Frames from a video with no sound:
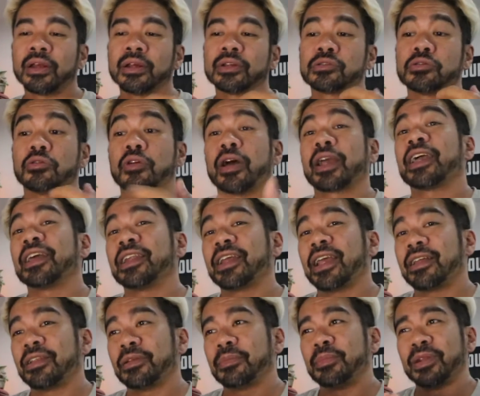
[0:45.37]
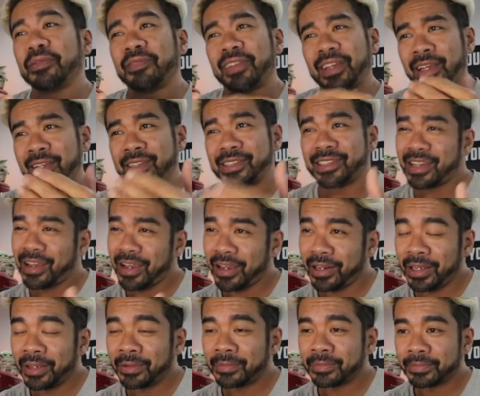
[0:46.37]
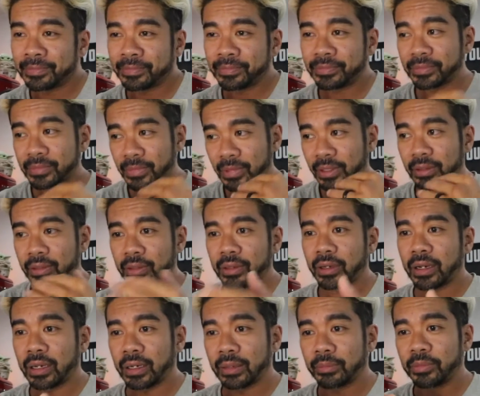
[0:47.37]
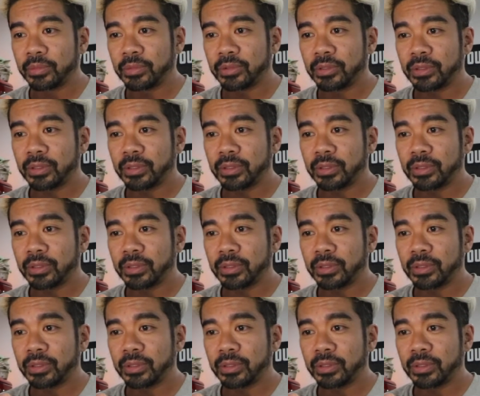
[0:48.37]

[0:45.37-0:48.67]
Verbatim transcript: So I kind of had a little bit of anxiety um,